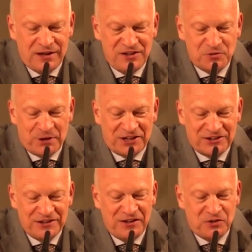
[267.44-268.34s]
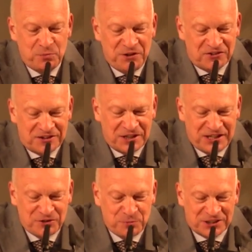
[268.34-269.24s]
inspiring
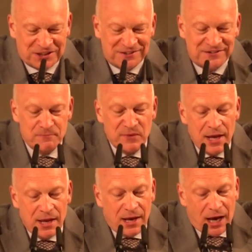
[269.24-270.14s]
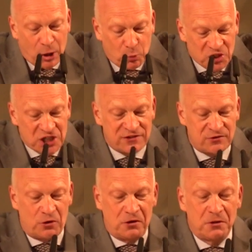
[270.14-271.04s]
experience. I wish
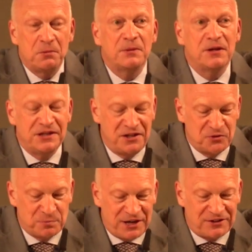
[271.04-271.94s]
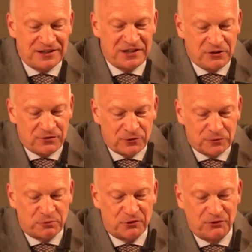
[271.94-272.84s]
us all an inspiring and
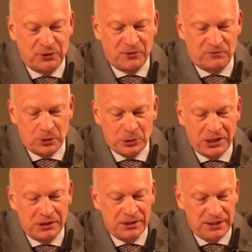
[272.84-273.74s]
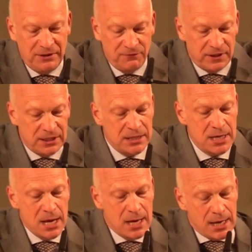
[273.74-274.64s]
thought-provoking evening.
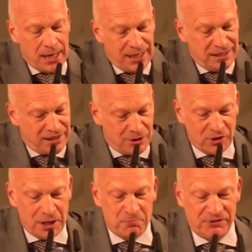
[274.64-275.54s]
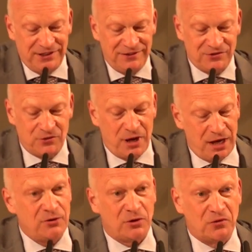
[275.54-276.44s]
And now I'm pleased to
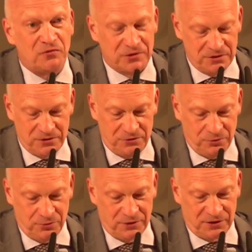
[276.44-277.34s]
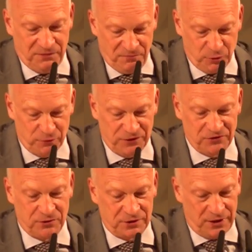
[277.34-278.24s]
hand over to
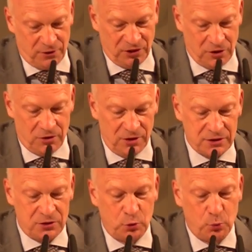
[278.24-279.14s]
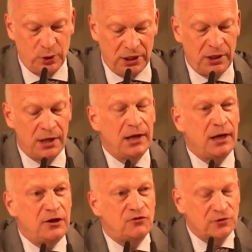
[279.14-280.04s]
Professor Claudia Olk, who will
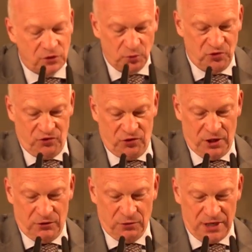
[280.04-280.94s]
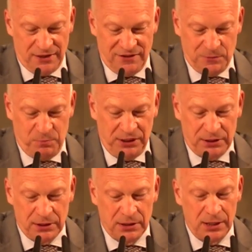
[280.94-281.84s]
introduce tonight's
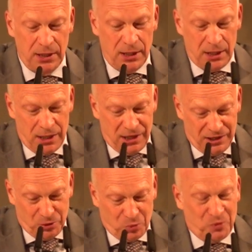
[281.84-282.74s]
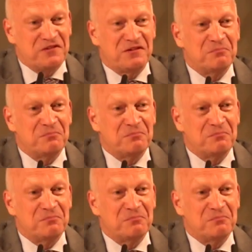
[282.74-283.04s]
speaker with